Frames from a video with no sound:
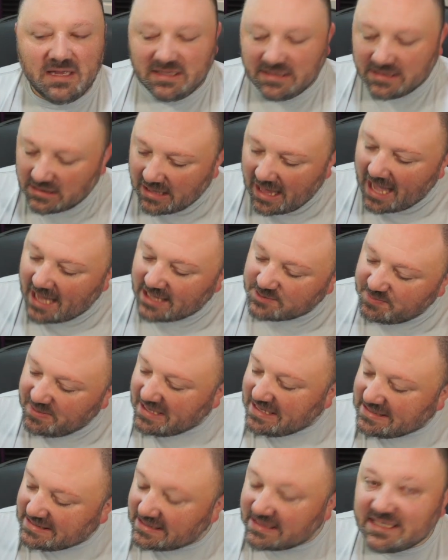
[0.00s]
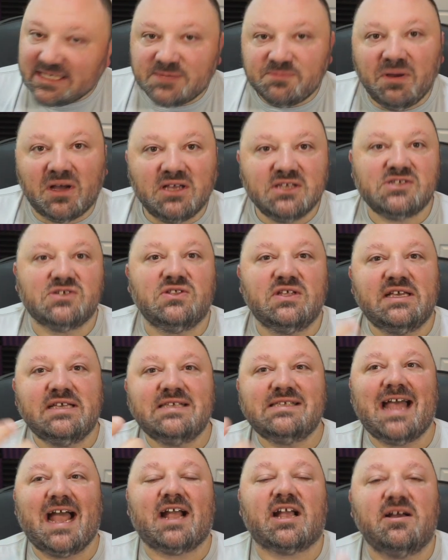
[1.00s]
The last piece of this puzzle
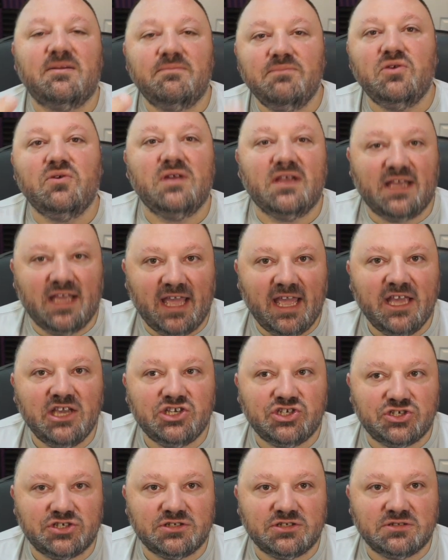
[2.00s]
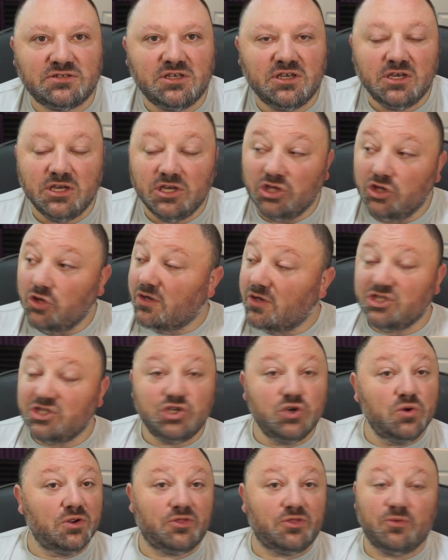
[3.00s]
is that communication. You can
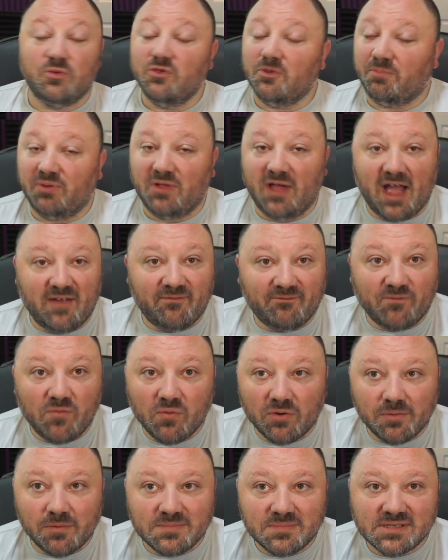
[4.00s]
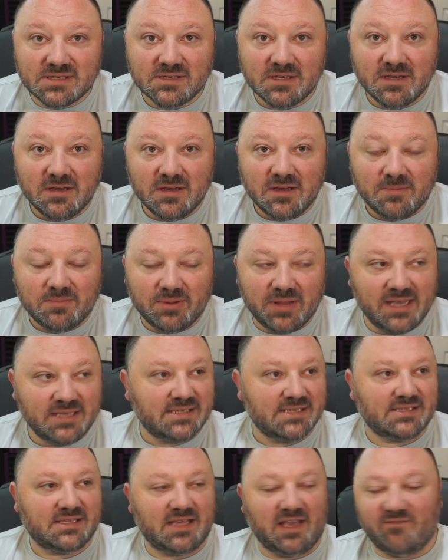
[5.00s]
do it through the platforms,
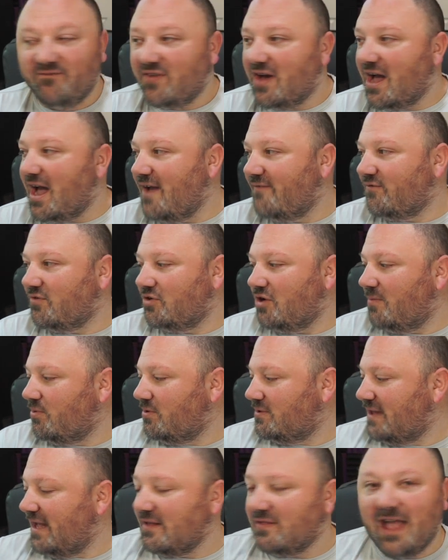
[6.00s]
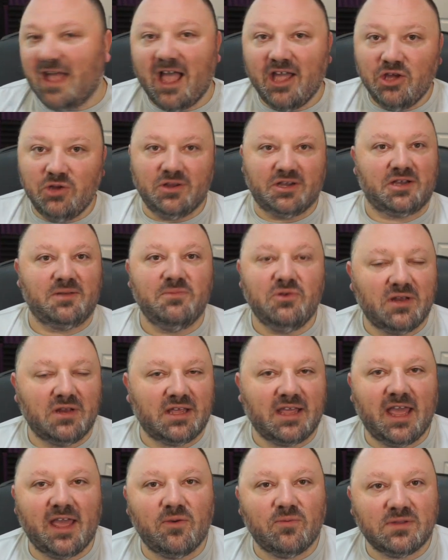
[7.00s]
places like Fiverr and Upwork, they allow you to
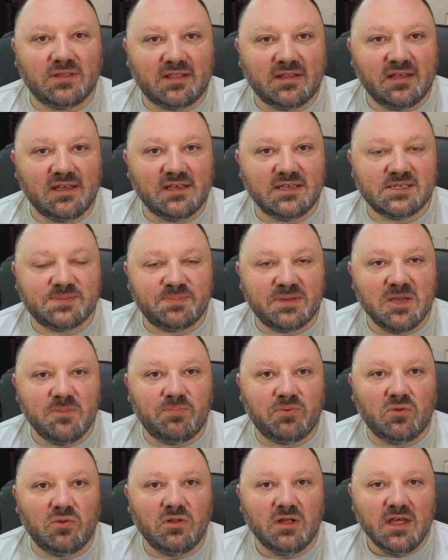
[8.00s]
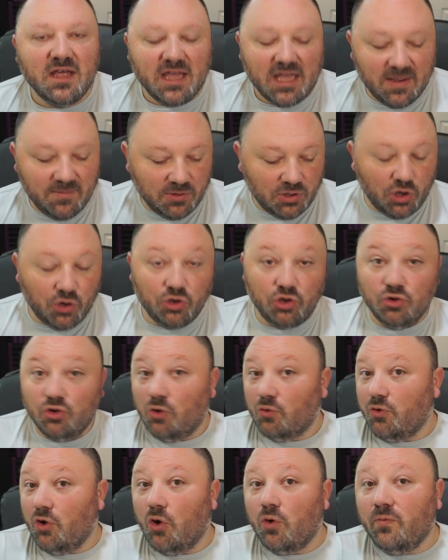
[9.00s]
communicate with these people, even though you
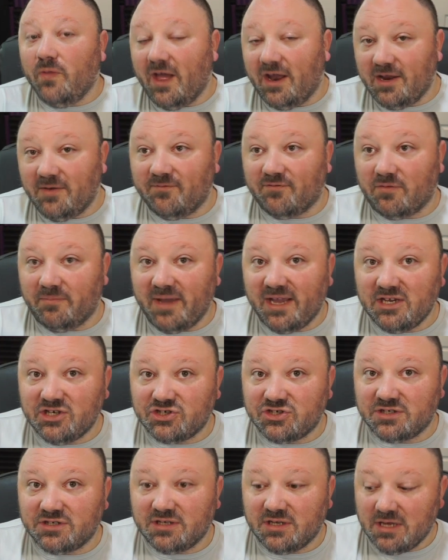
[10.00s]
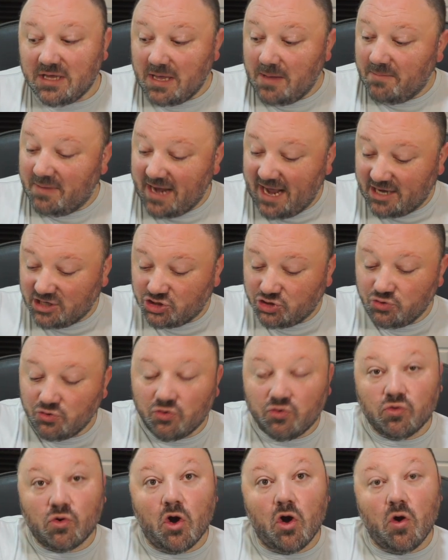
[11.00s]
don't own that information. But as you
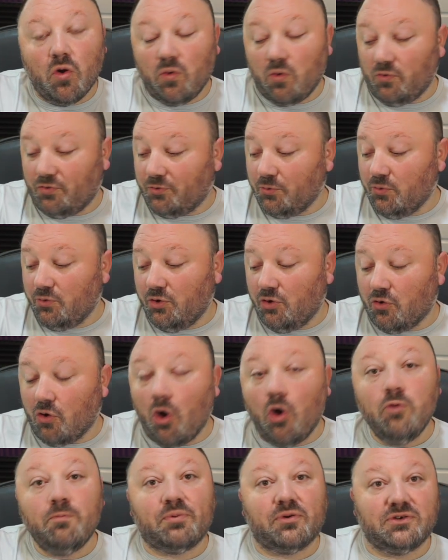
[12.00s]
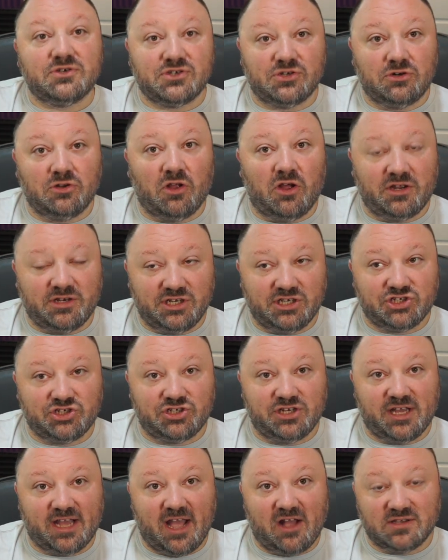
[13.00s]
grow through your own personal
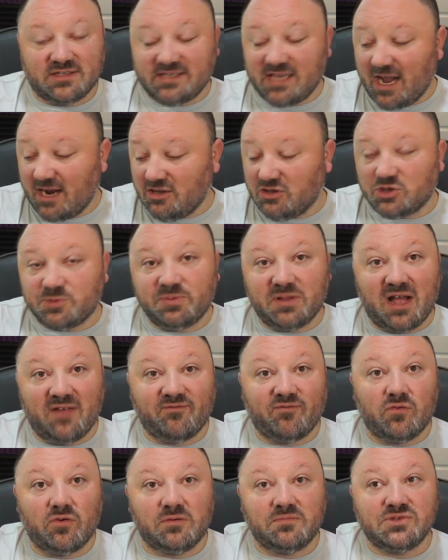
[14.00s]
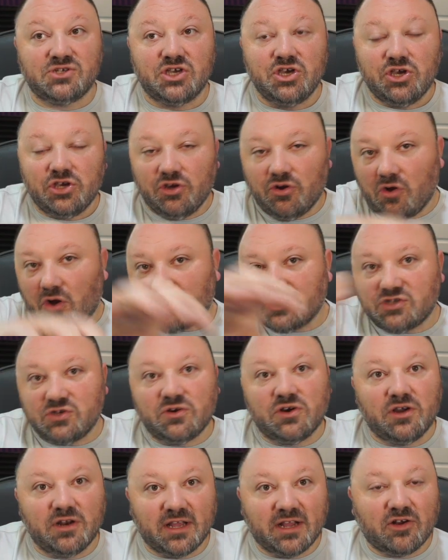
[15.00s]
auditioning outside of those platforms, you're also
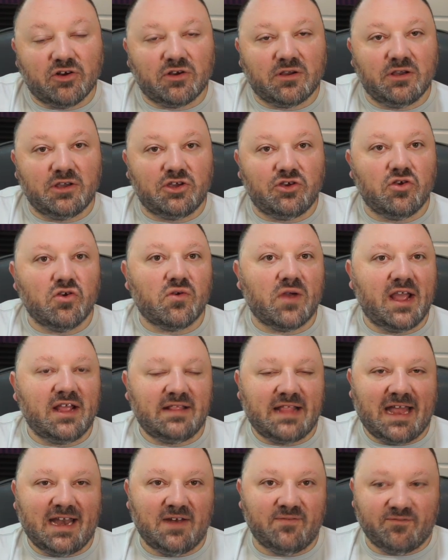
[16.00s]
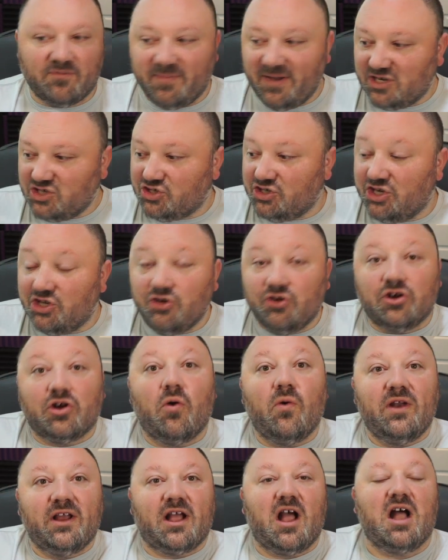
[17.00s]
going to curate that information and you're
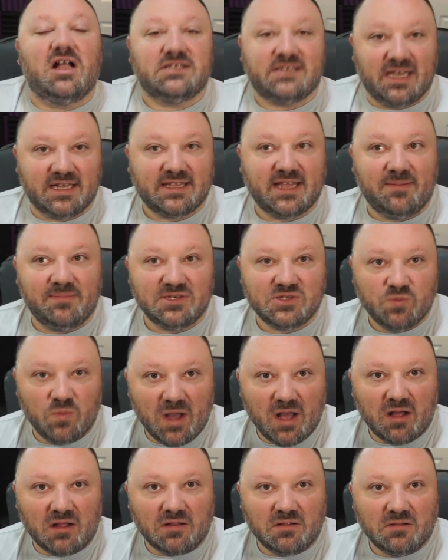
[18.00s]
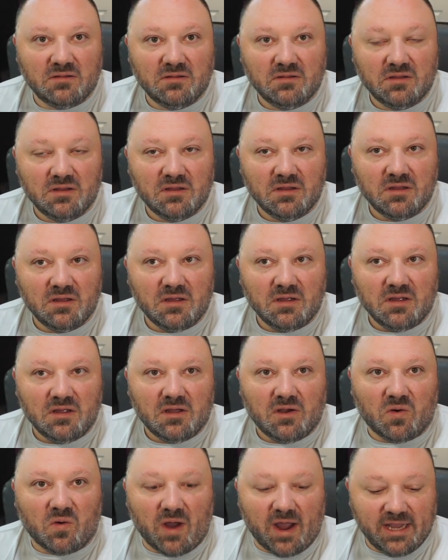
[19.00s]
going to contact them as well.
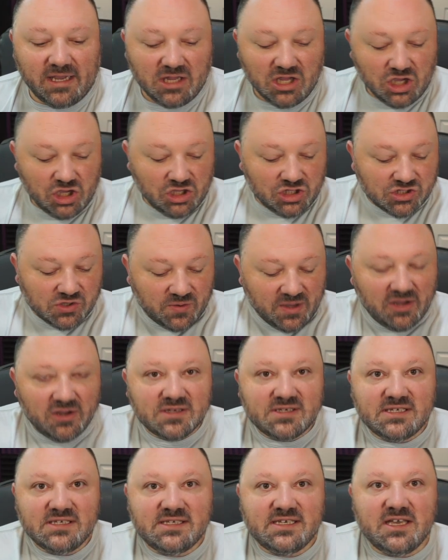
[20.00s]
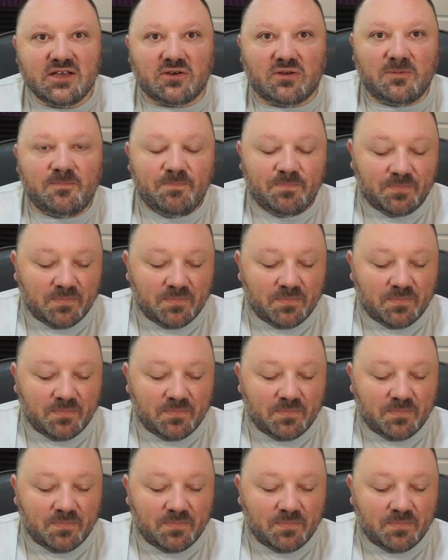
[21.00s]
All right. So here's the deal.